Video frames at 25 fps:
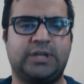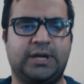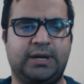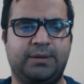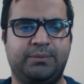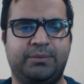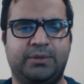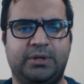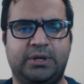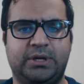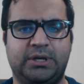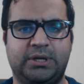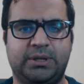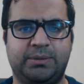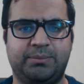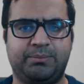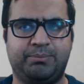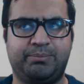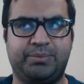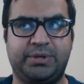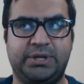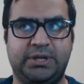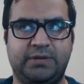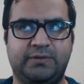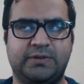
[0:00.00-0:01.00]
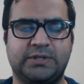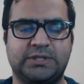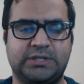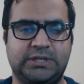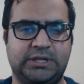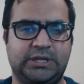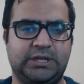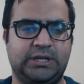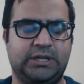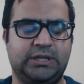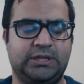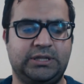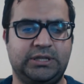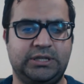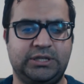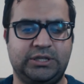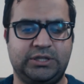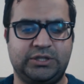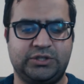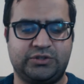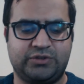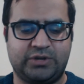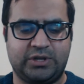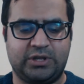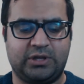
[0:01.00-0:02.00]
time that previously
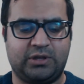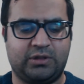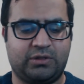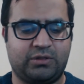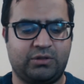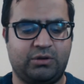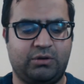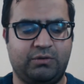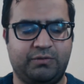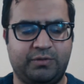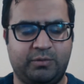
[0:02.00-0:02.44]
the strength